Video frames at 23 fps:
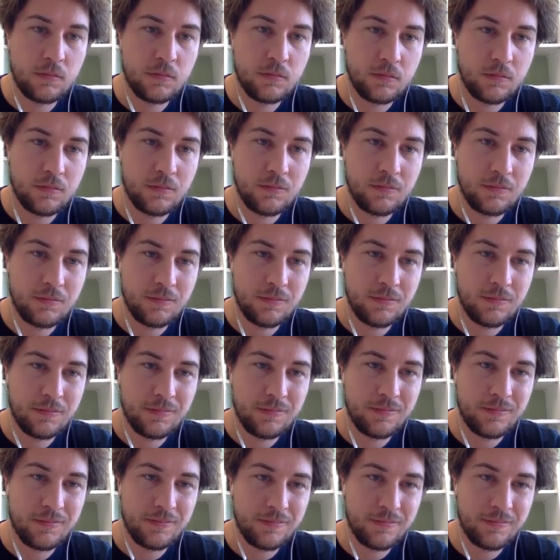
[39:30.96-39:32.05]

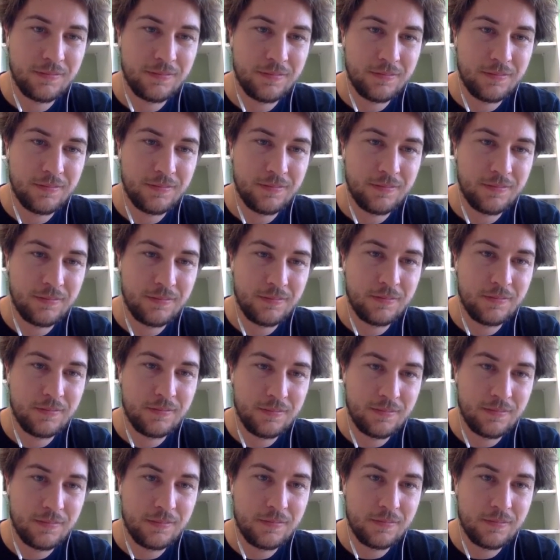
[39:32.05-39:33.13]

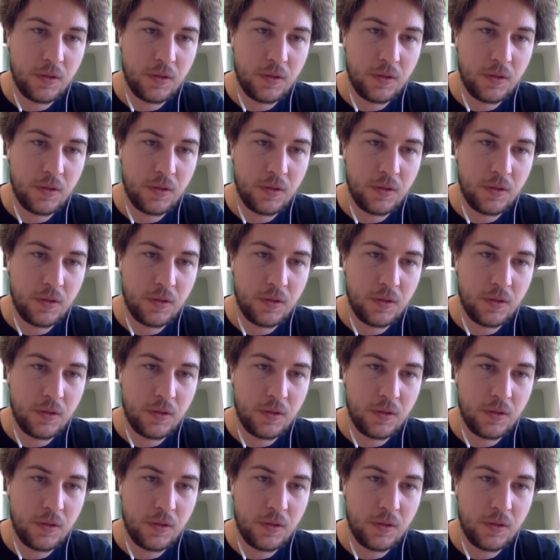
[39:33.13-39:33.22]
(silent)